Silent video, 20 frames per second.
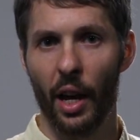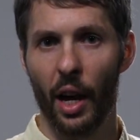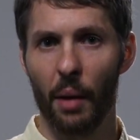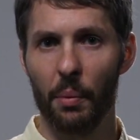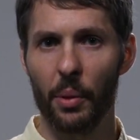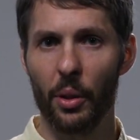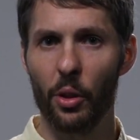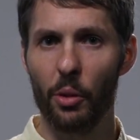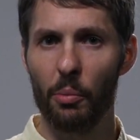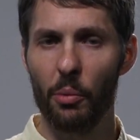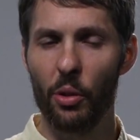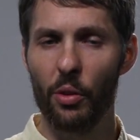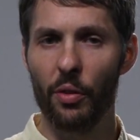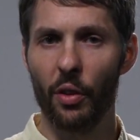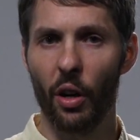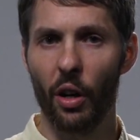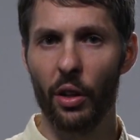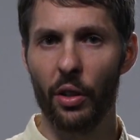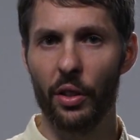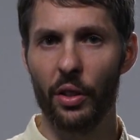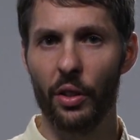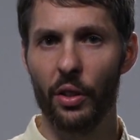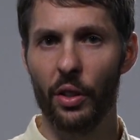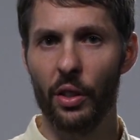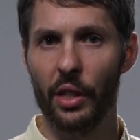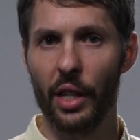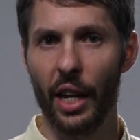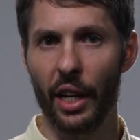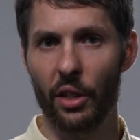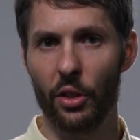I'm going to move on
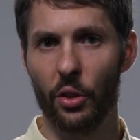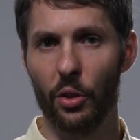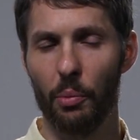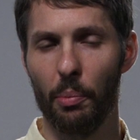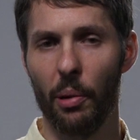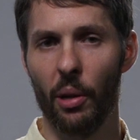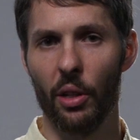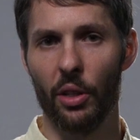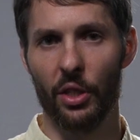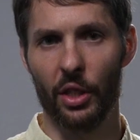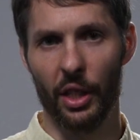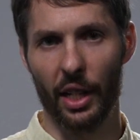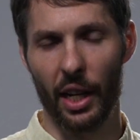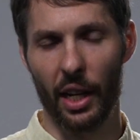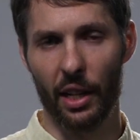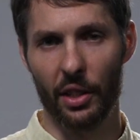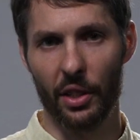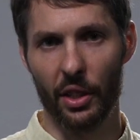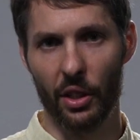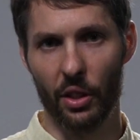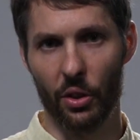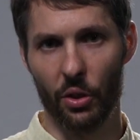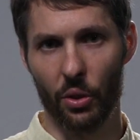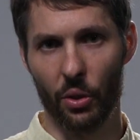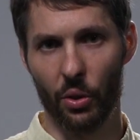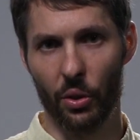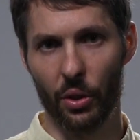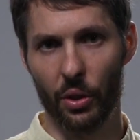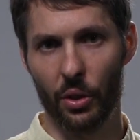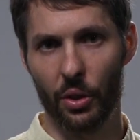next to personality
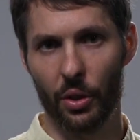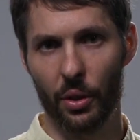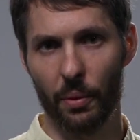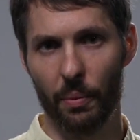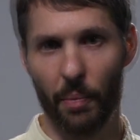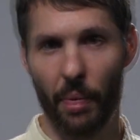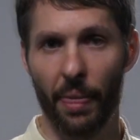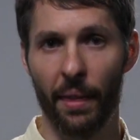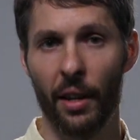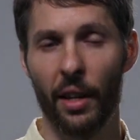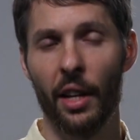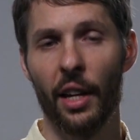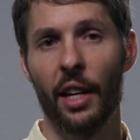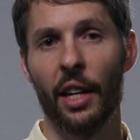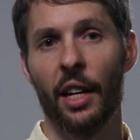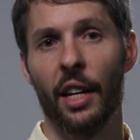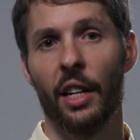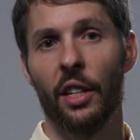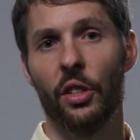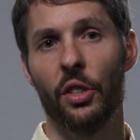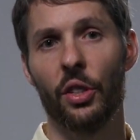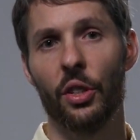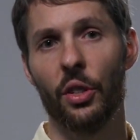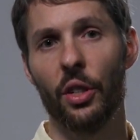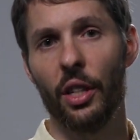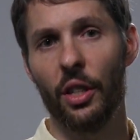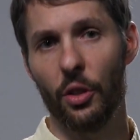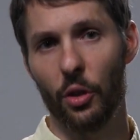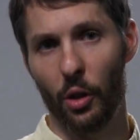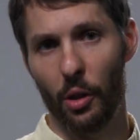disorders.
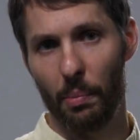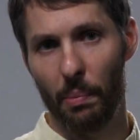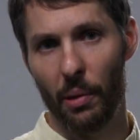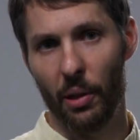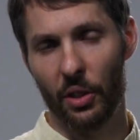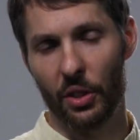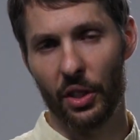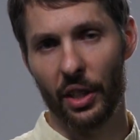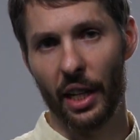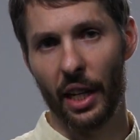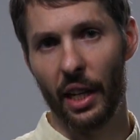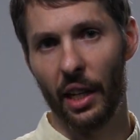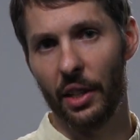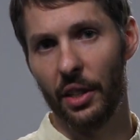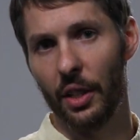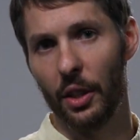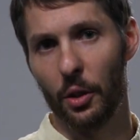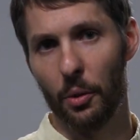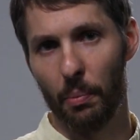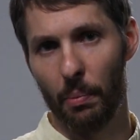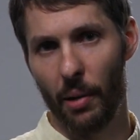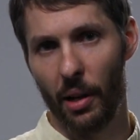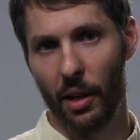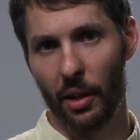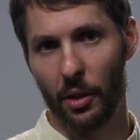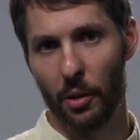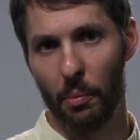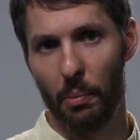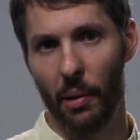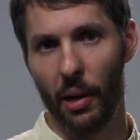Schizoid personality is
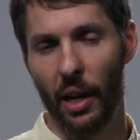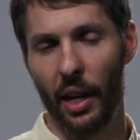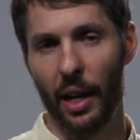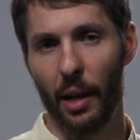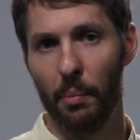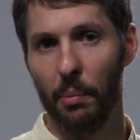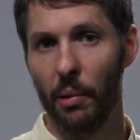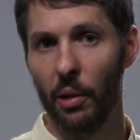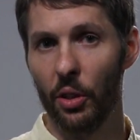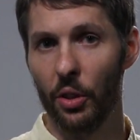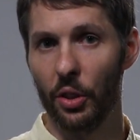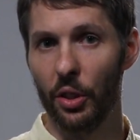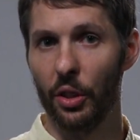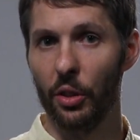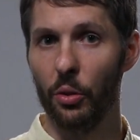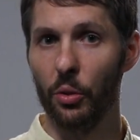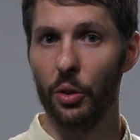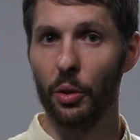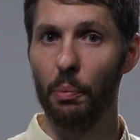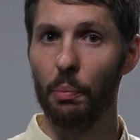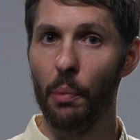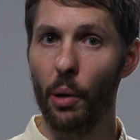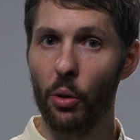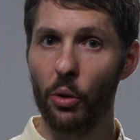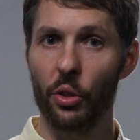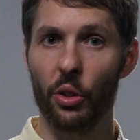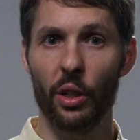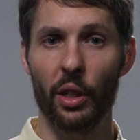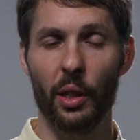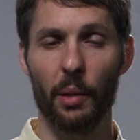marked by a person who's
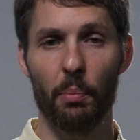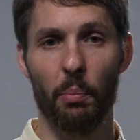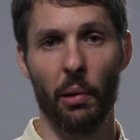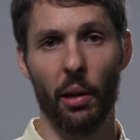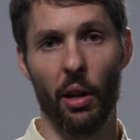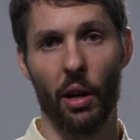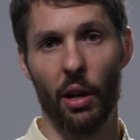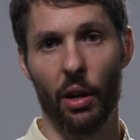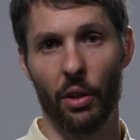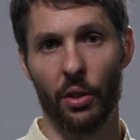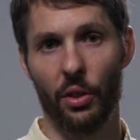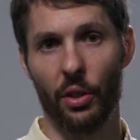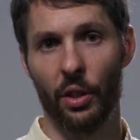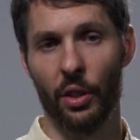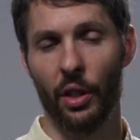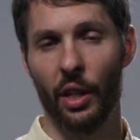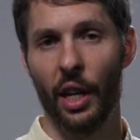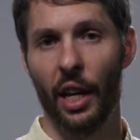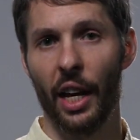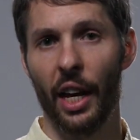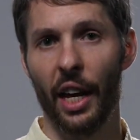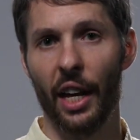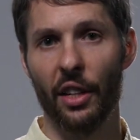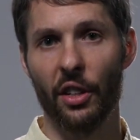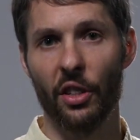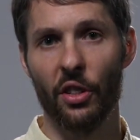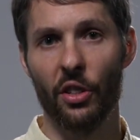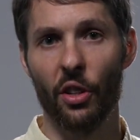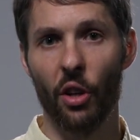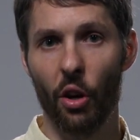emotionally blocked
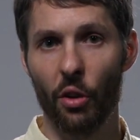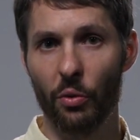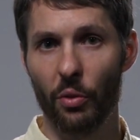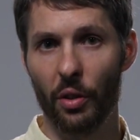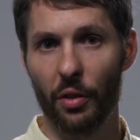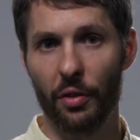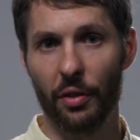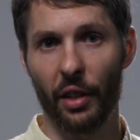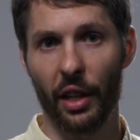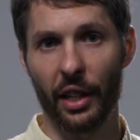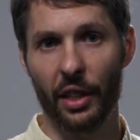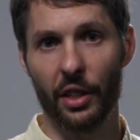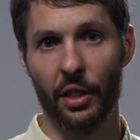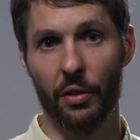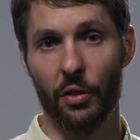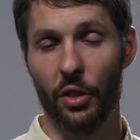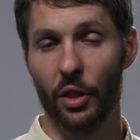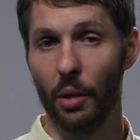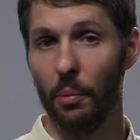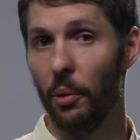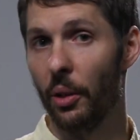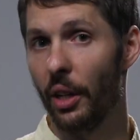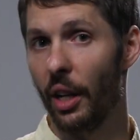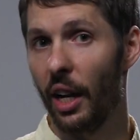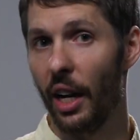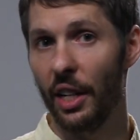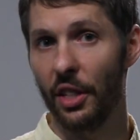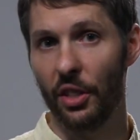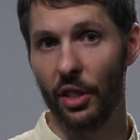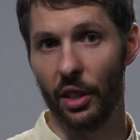and non-reflective, somewhat
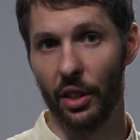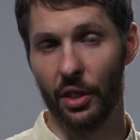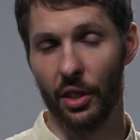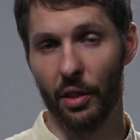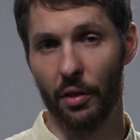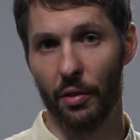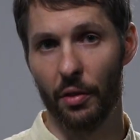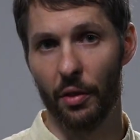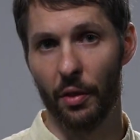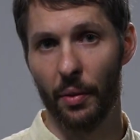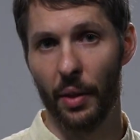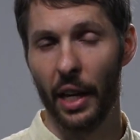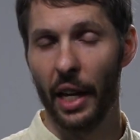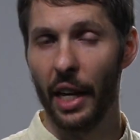isolative.